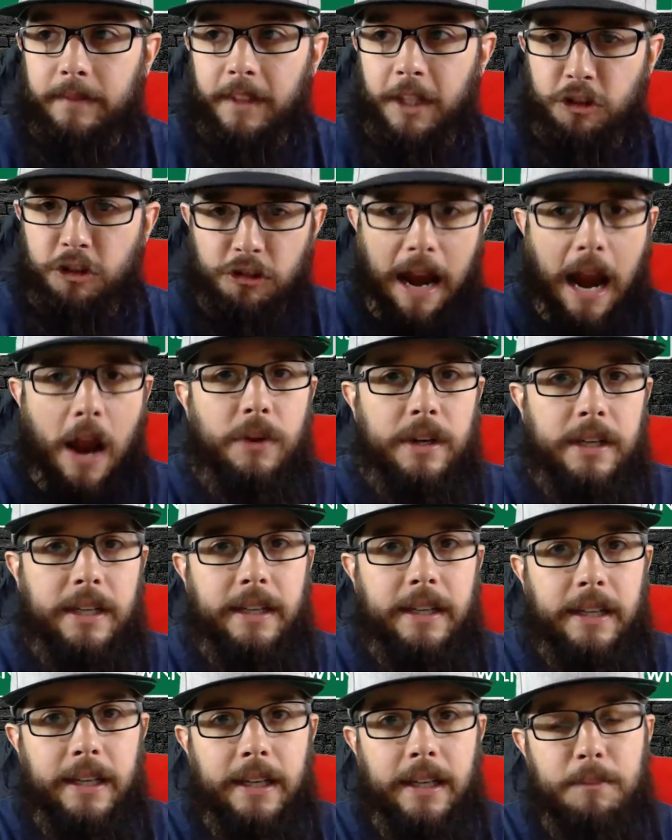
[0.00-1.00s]
grounded
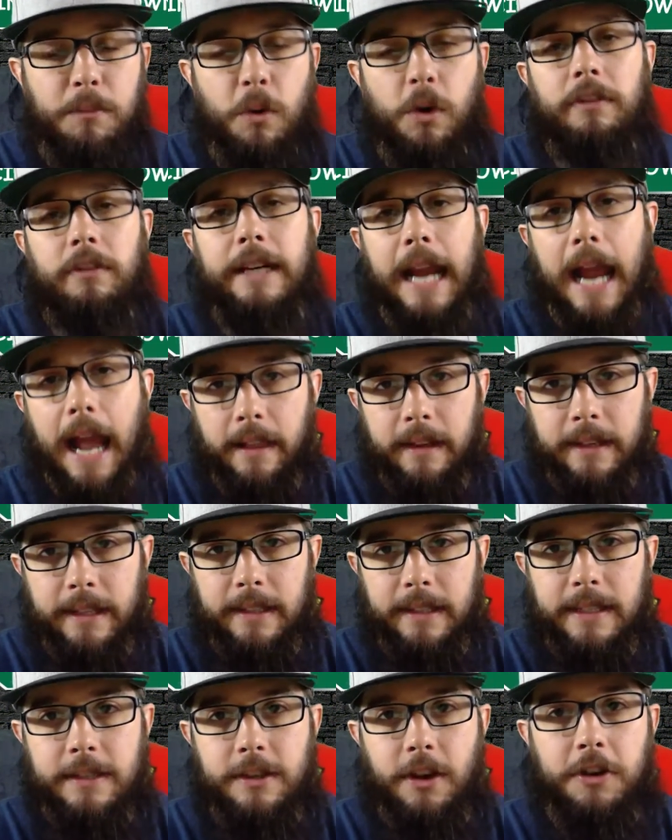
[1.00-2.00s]
in more reality.
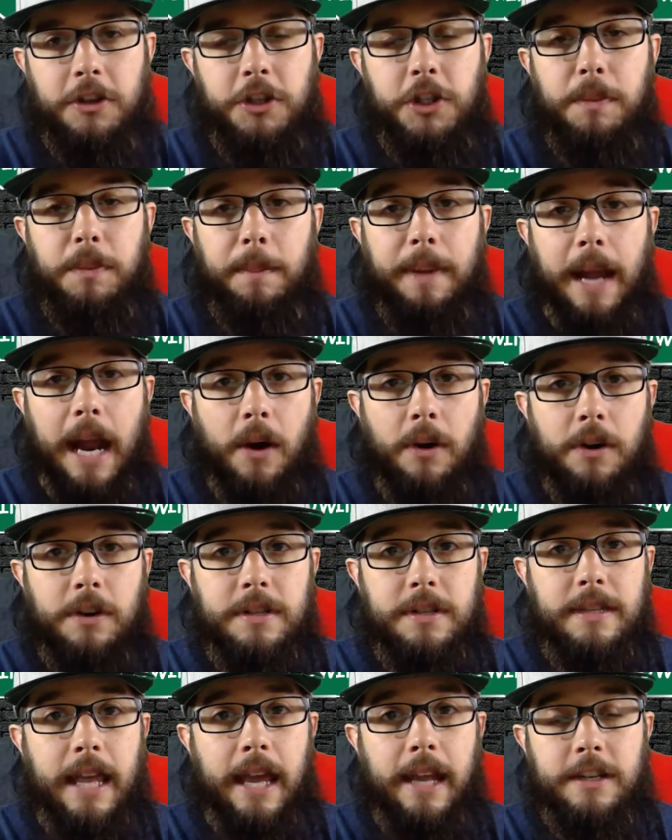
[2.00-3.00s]
These aren't
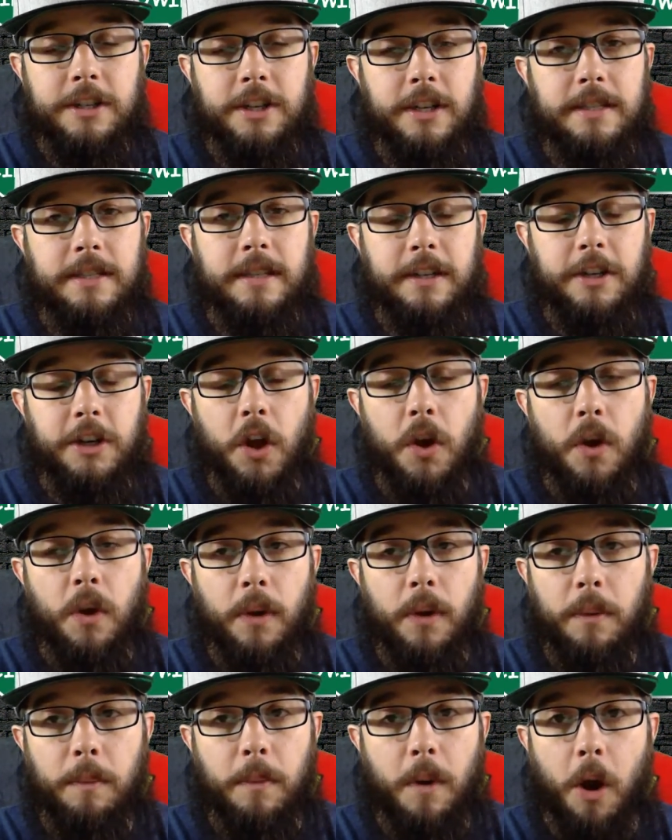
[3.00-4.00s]
superpowers that just
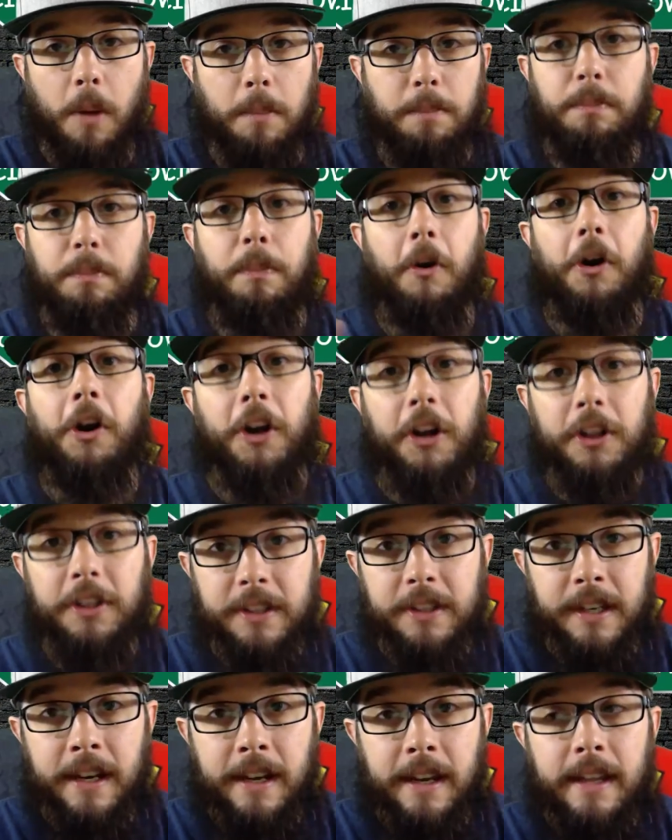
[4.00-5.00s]
are
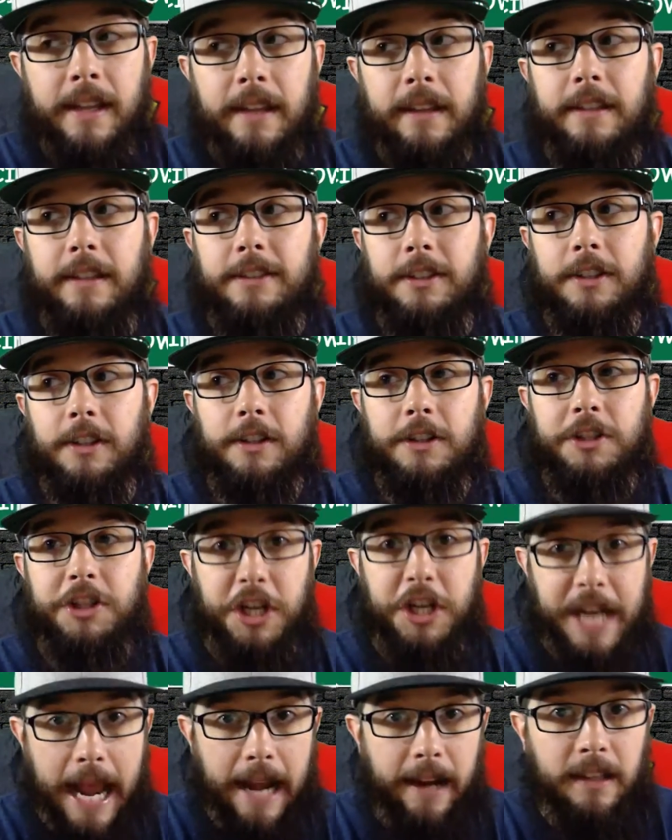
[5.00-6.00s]
birthed. These are
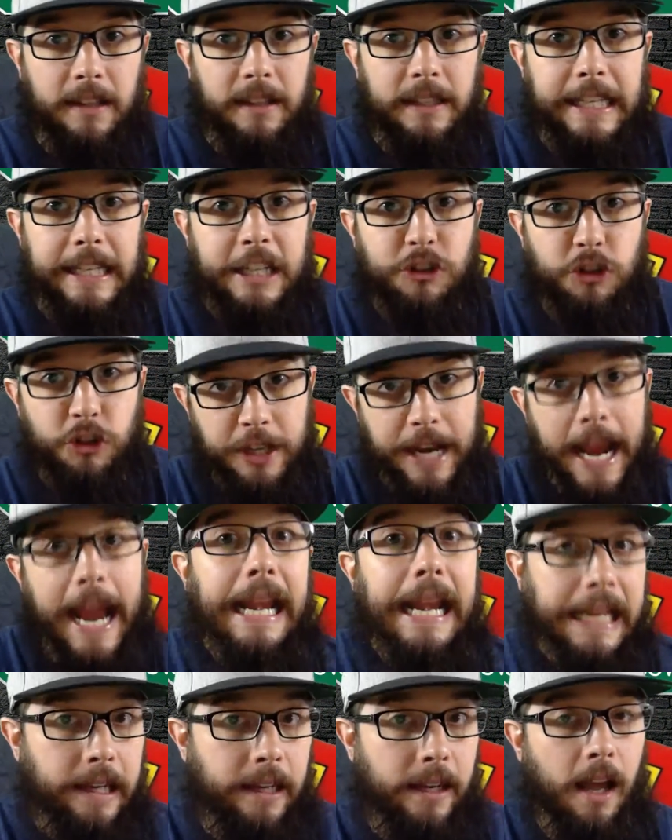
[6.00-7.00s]
genetically
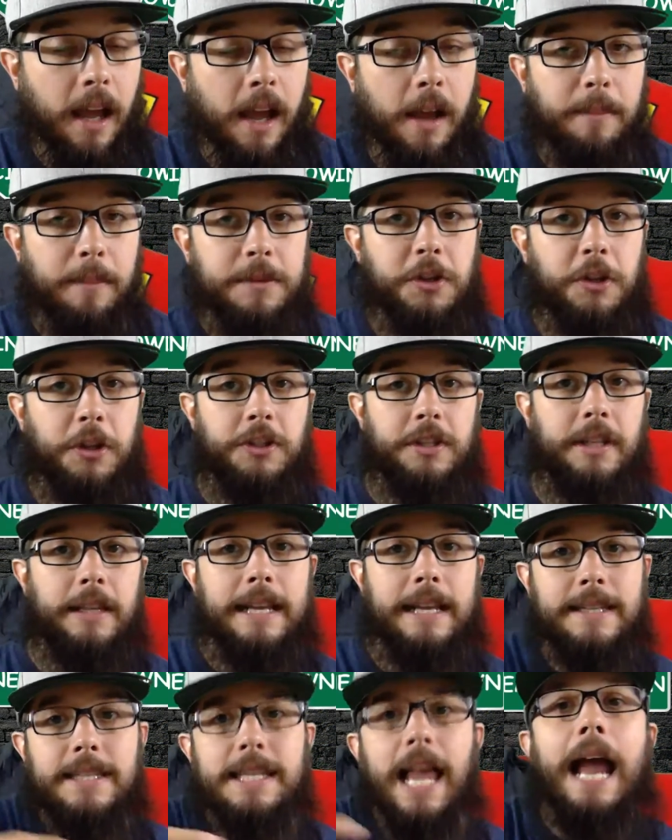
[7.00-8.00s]
created, so there's a lot
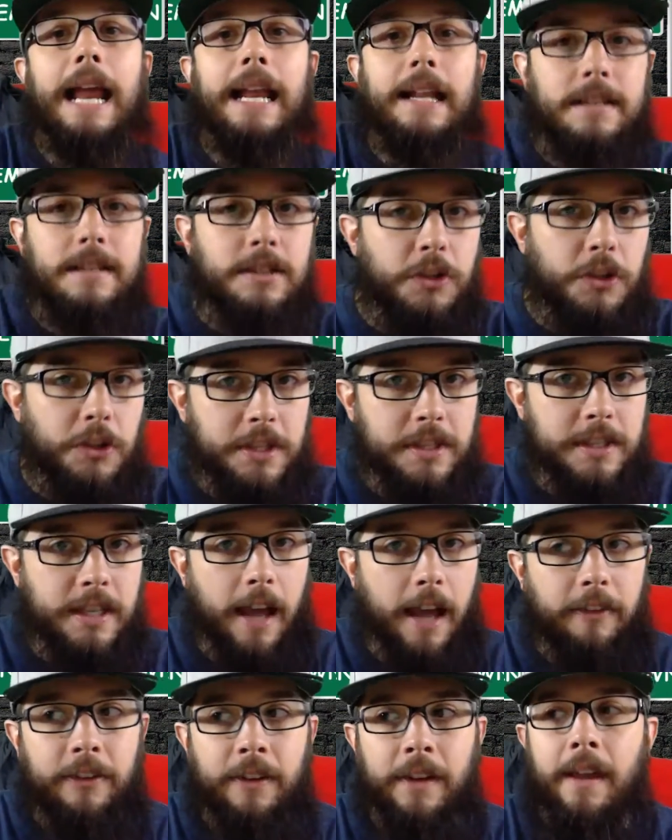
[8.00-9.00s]
of science to this
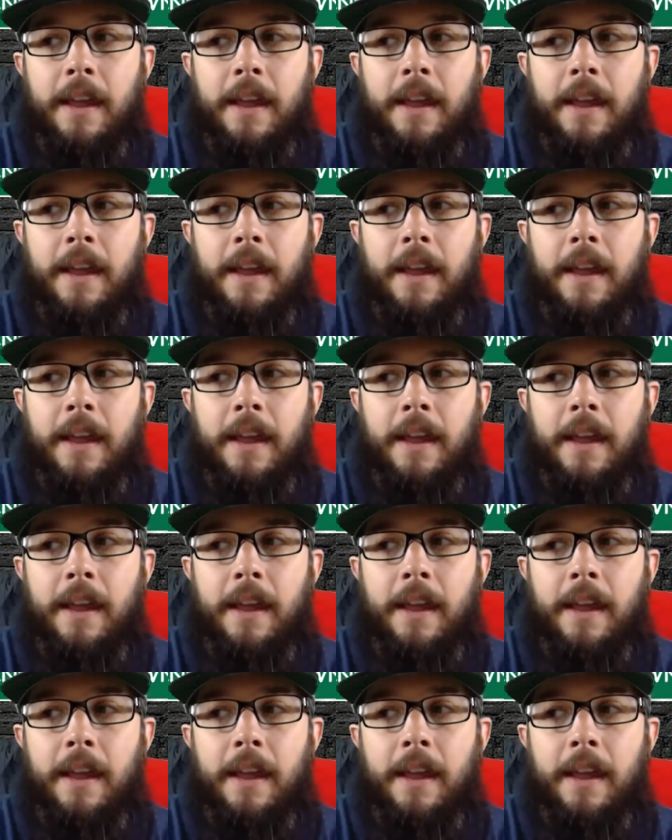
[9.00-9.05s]
stuff.